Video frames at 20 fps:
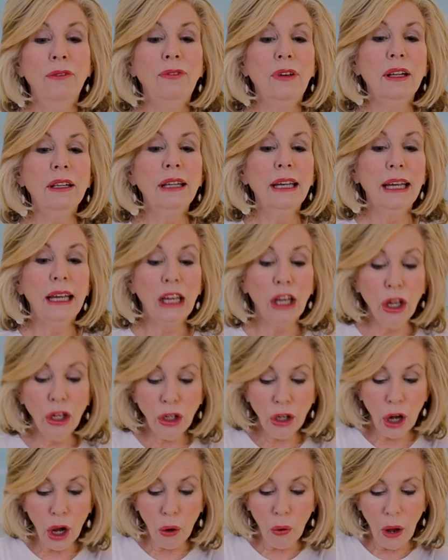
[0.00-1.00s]
feeling,
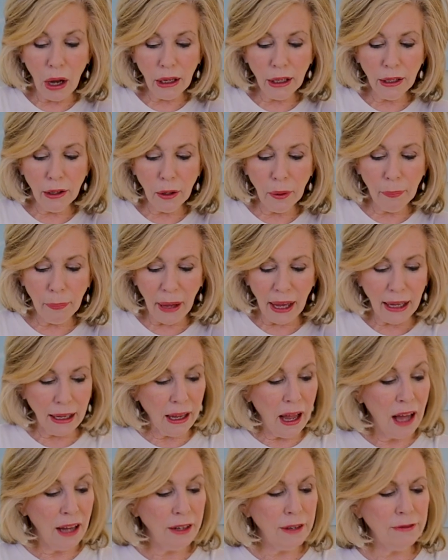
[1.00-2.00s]
you know, a little
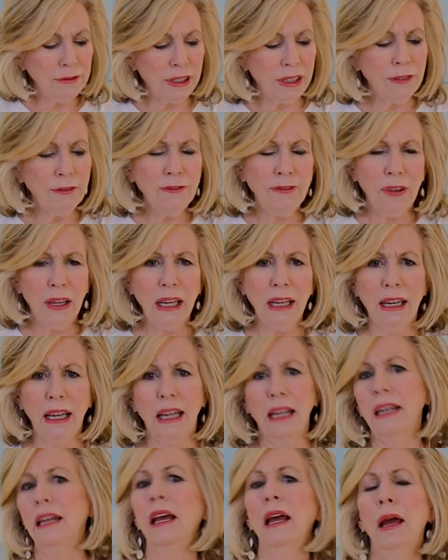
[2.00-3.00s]
bit kind of
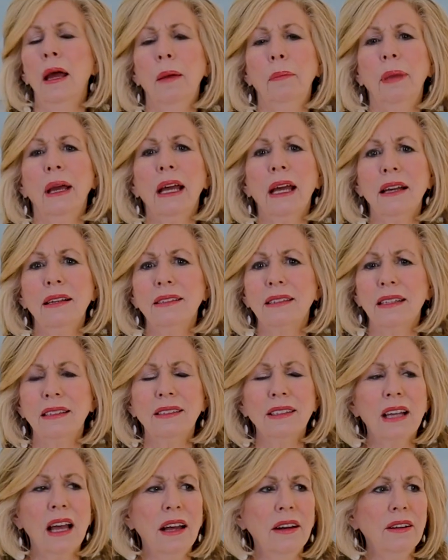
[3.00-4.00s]
defeated, because
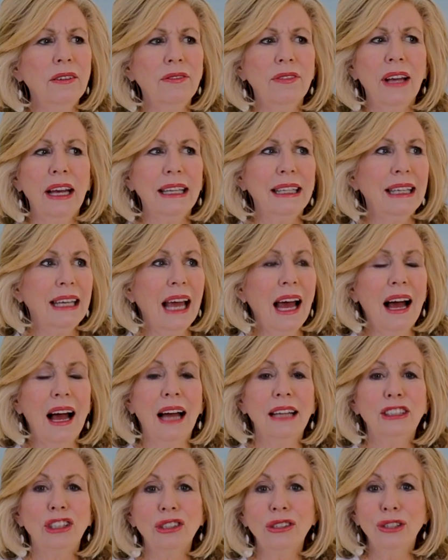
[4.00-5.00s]
it's kind of like, yeah,
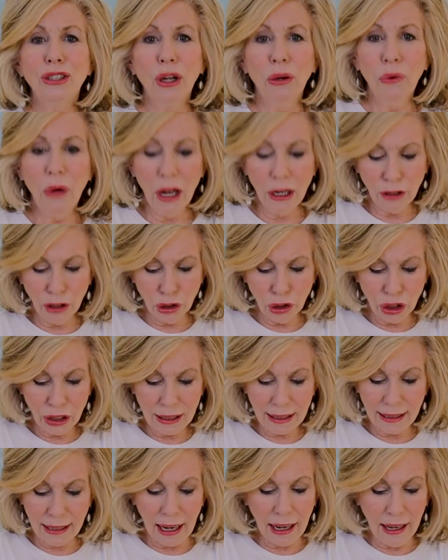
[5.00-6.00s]
I just don't
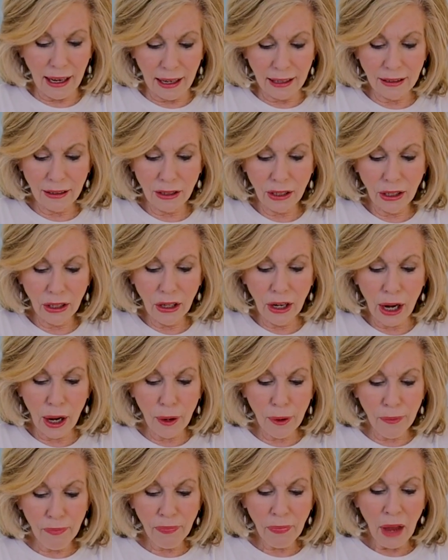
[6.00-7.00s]
understand, you
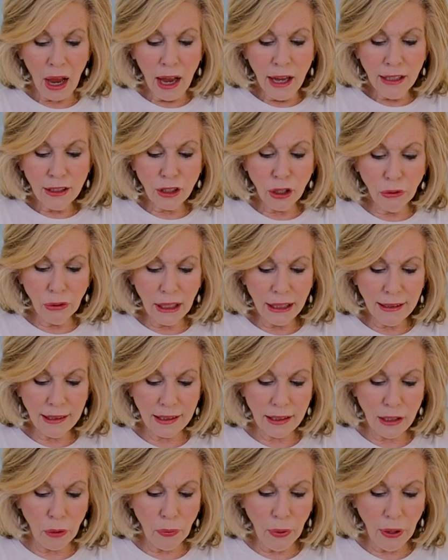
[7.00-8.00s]
know? So
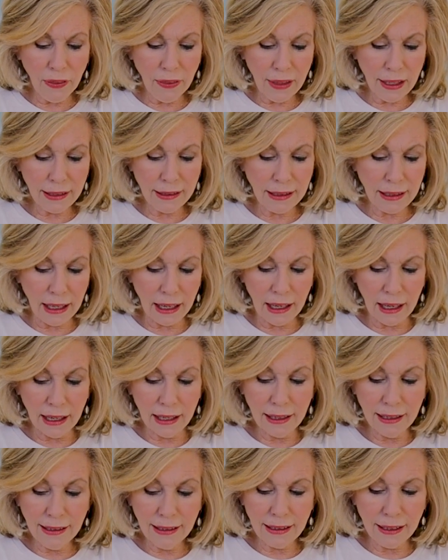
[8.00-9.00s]
let's see what this
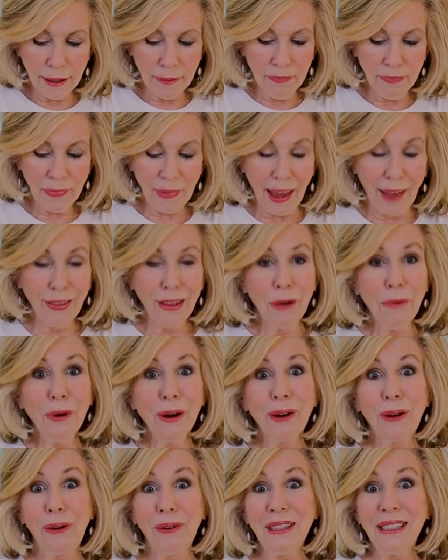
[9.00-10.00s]
is. And then
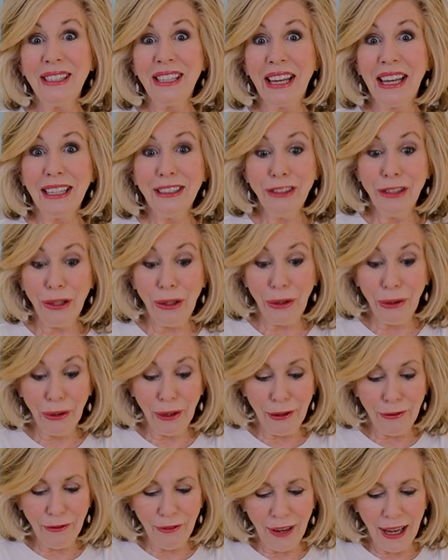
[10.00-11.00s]
we're going to get to your
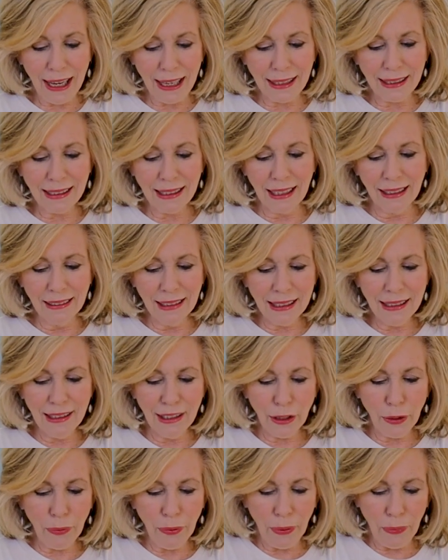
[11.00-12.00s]
advice. Let's
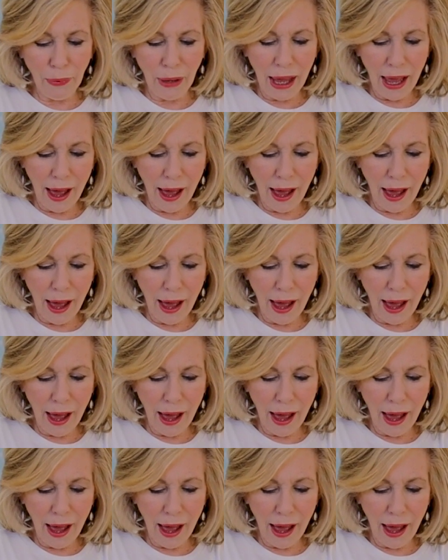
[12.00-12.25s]
see what we